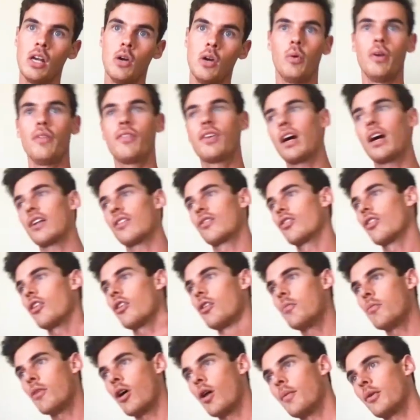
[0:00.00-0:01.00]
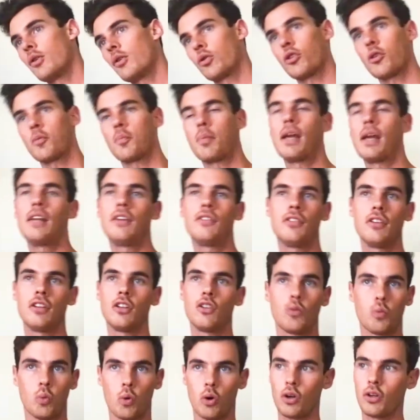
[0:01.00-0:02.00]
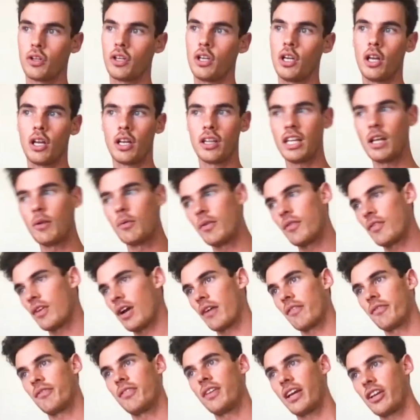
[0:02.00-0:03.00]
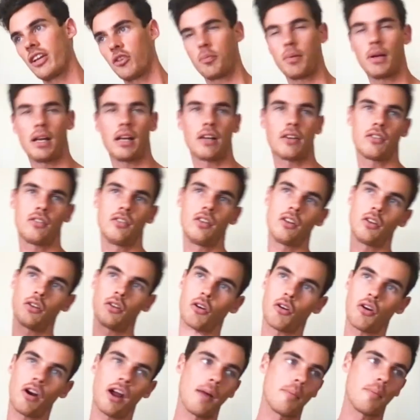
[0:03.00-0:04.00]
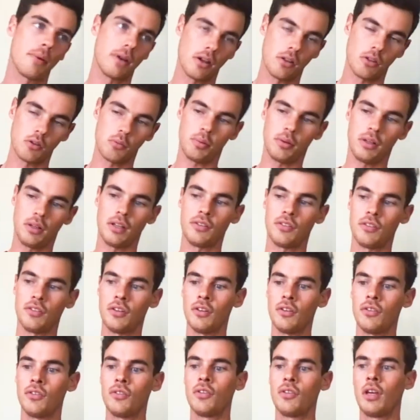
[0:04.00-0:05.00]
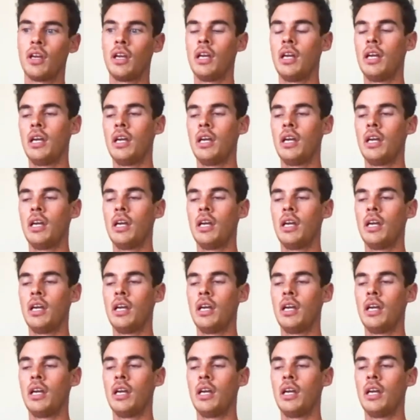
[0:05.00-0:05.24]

We've got certain moments where the pacing is working, and then we've got flashbacks and other crap in other places.